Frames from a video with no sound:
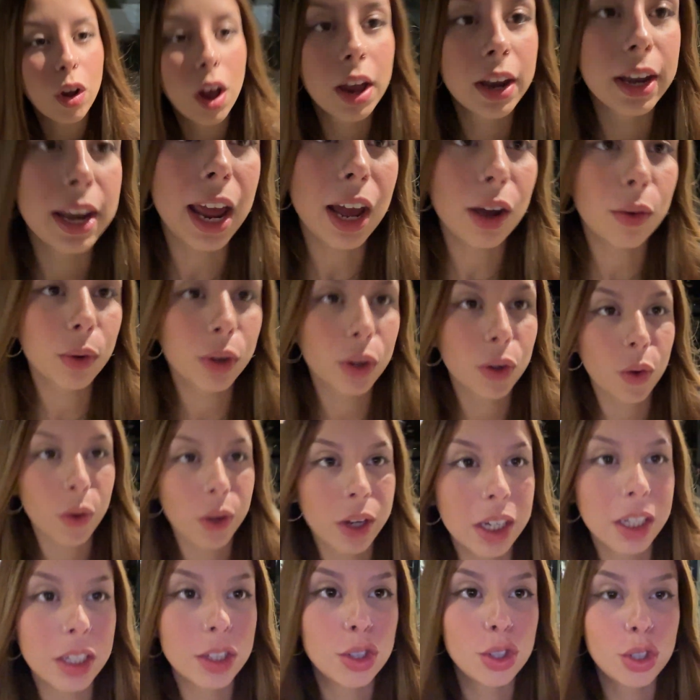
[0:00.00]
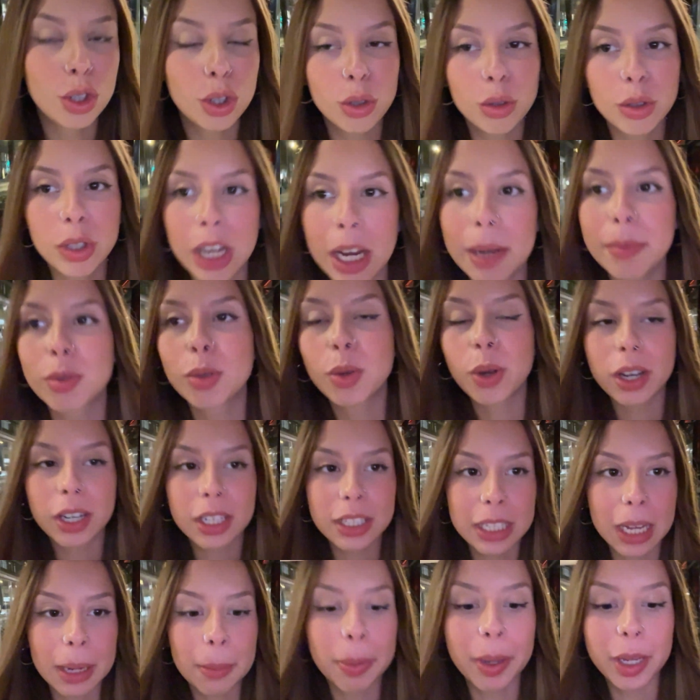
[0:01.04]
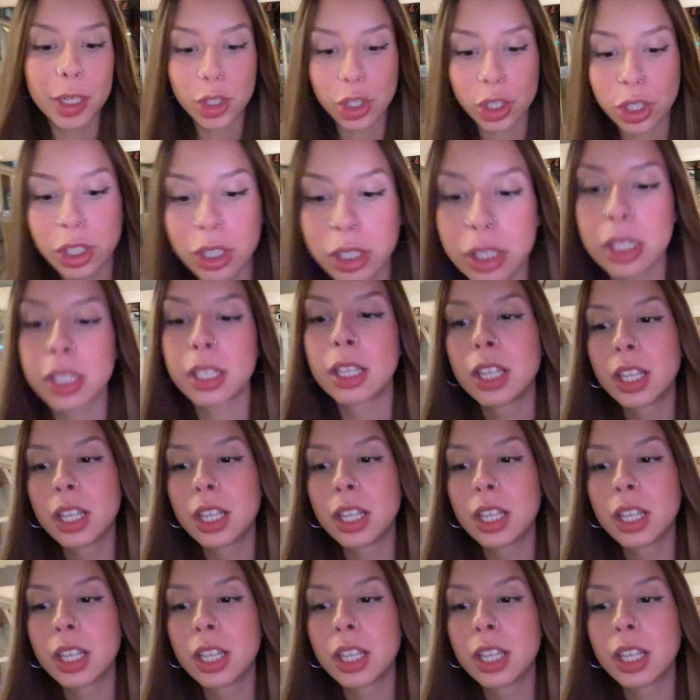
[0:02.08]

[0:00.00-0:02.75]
Now we're going to Times Square to take pictures,